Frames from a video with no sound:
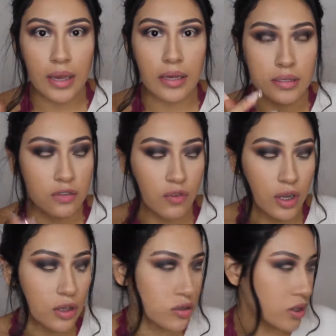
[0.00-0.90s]
it has
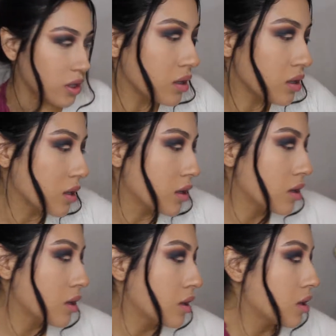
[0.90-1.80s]
different colors
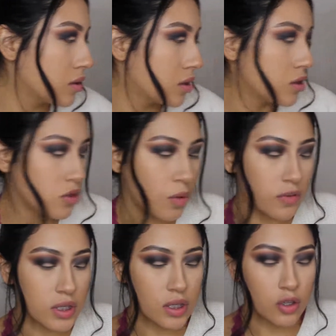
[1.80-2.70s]
So I'm
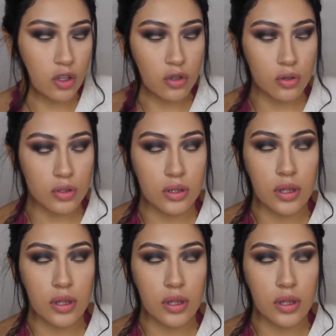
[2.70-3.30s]
obviously going to use